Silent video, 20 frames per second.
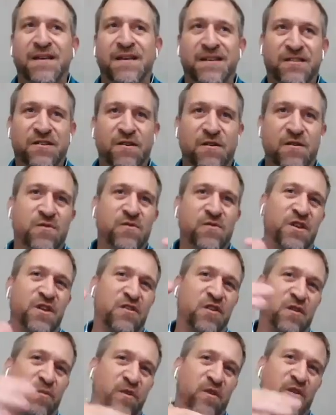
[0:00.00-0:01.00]
So
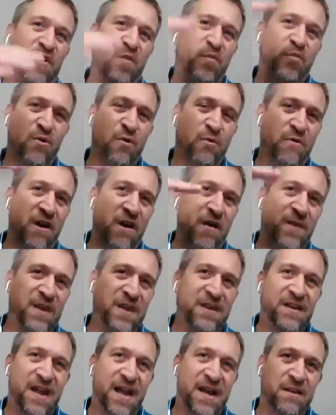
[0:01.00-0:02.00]
your
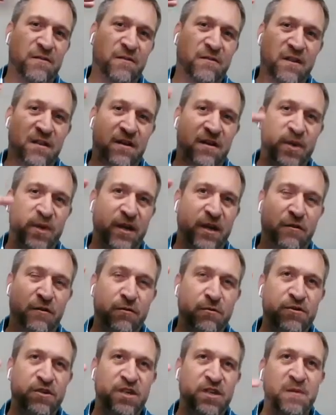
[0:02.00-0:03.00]
programming kind of looked a little bit
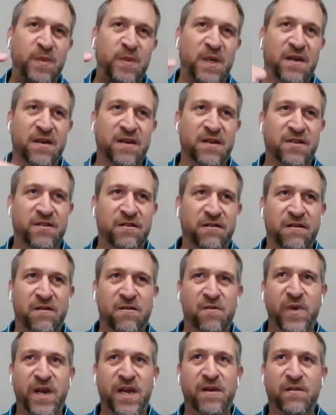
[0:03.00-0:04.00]
kludgy, because you're
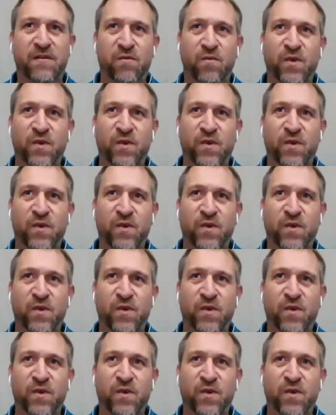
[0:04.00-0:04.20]
going, wait,